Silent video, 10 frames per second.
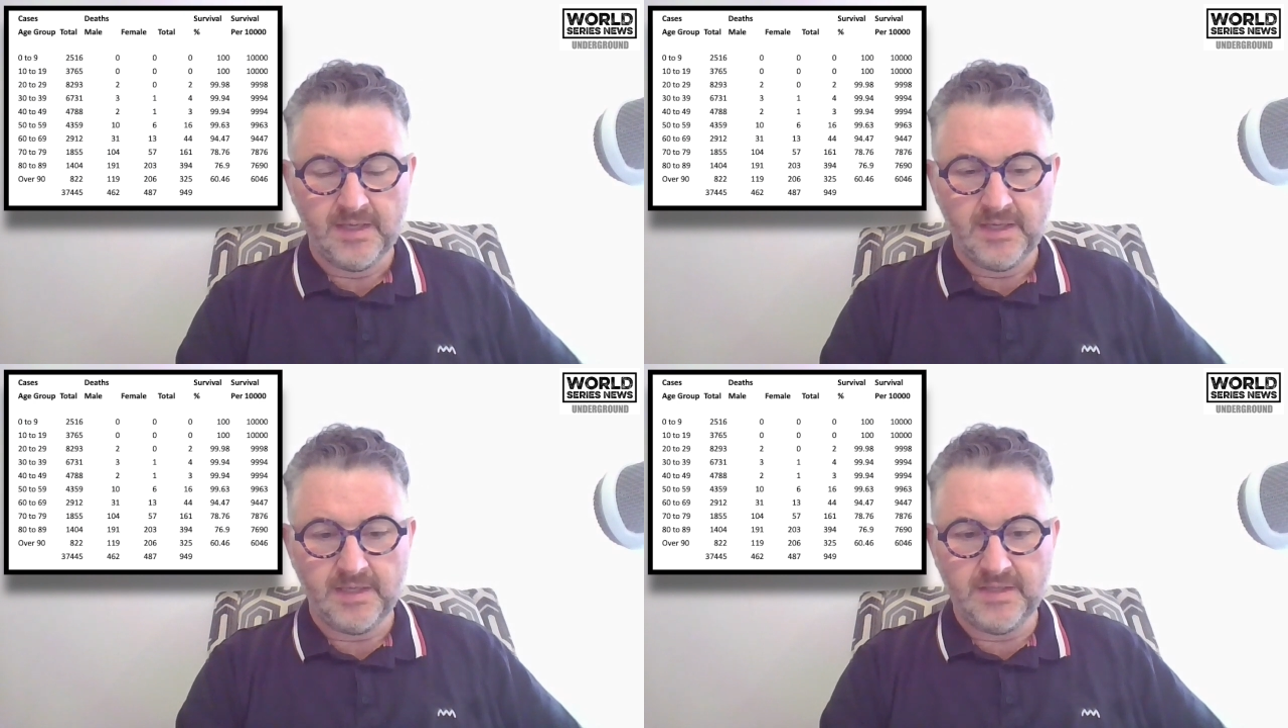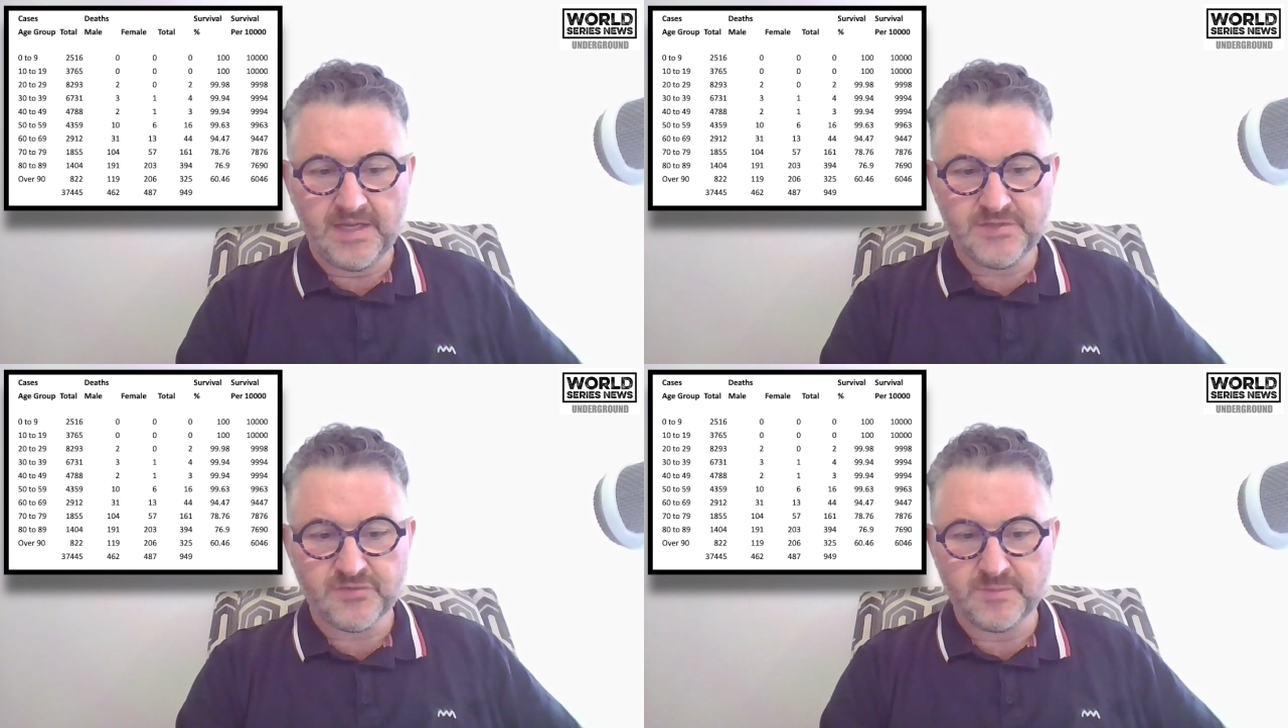In the
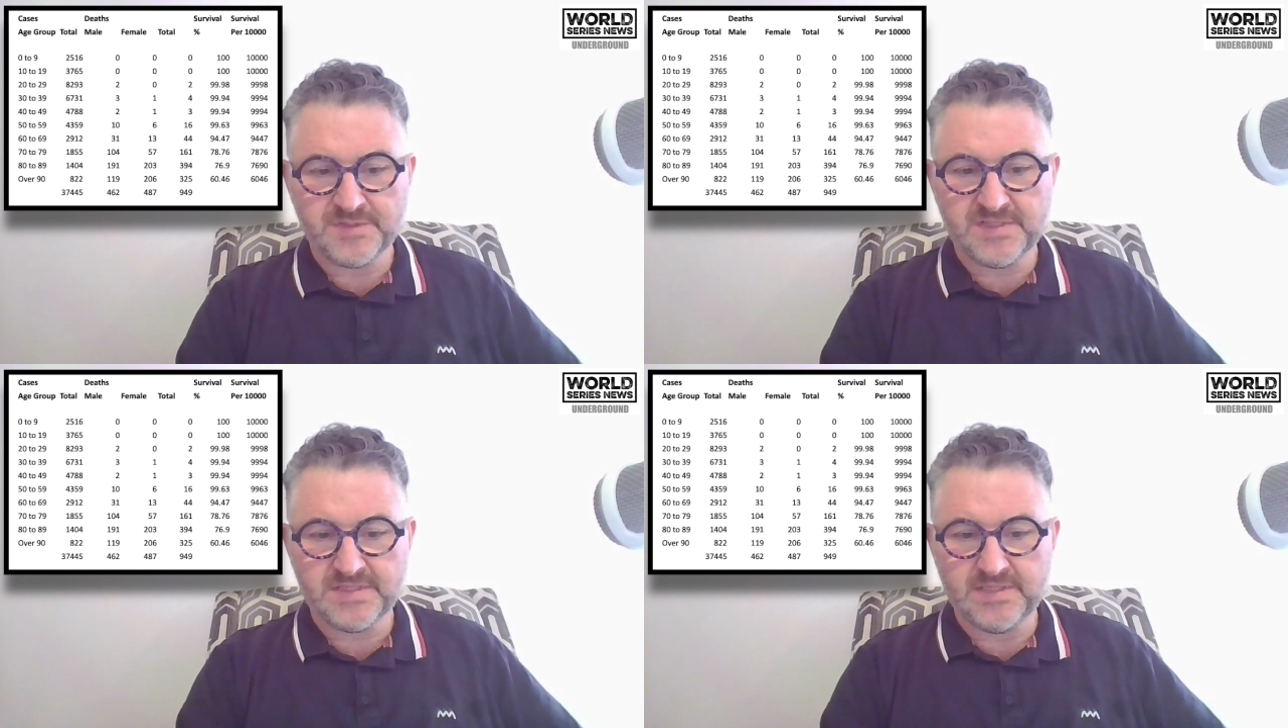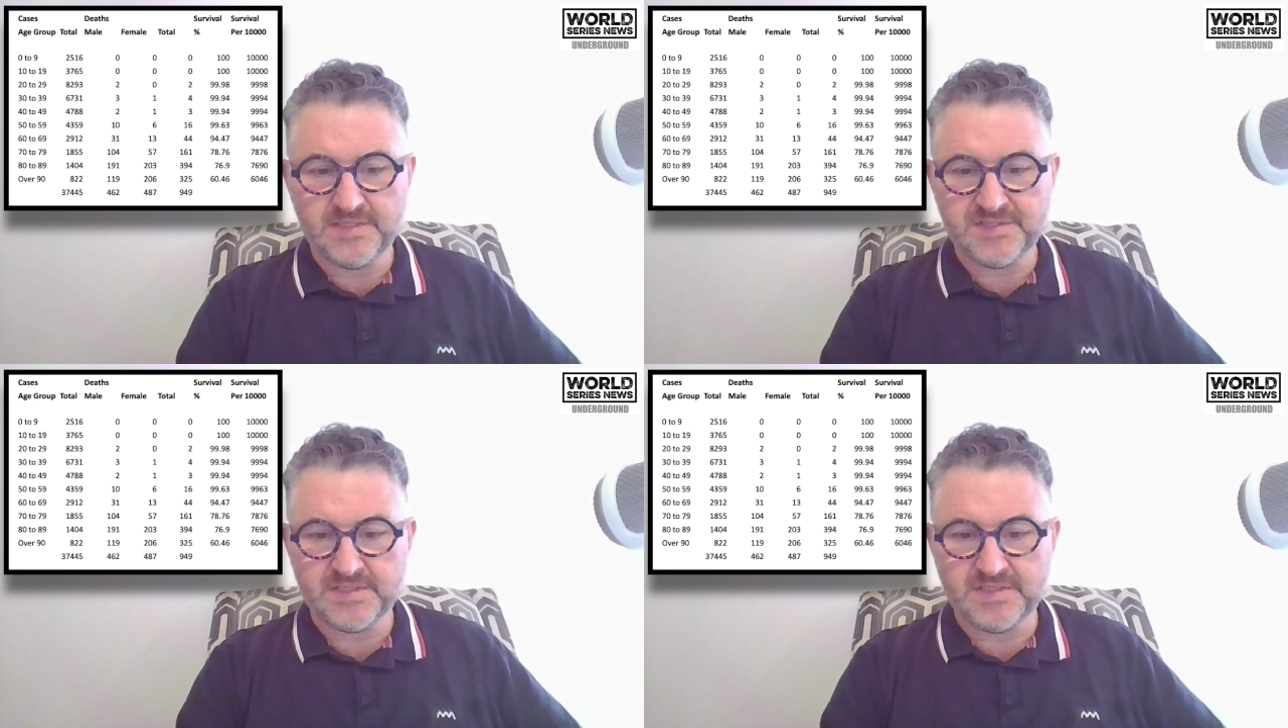age group 60
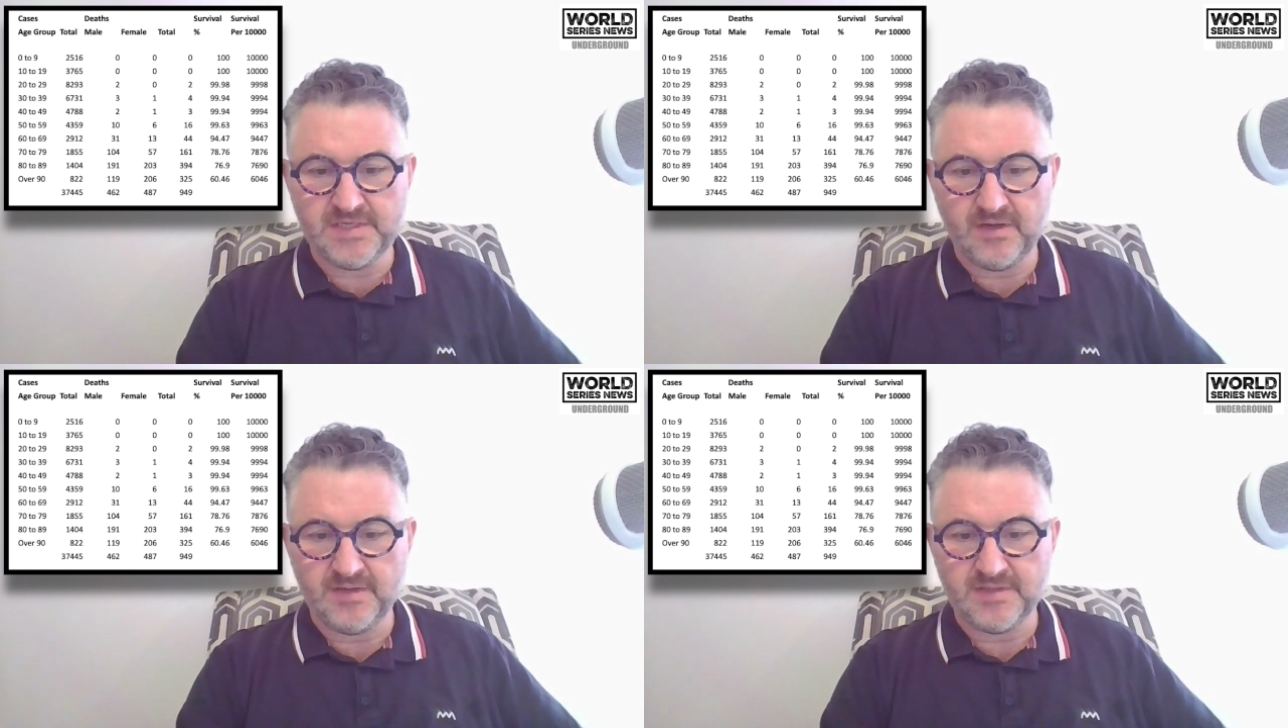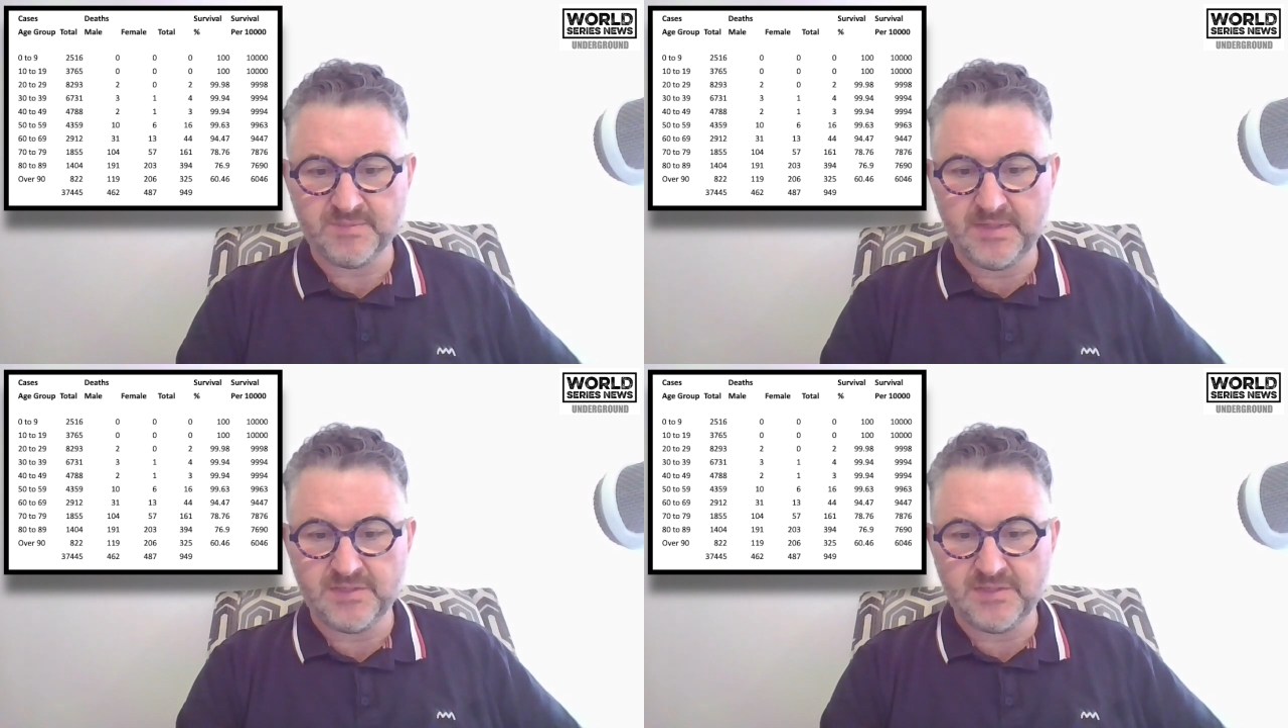to 69, there's been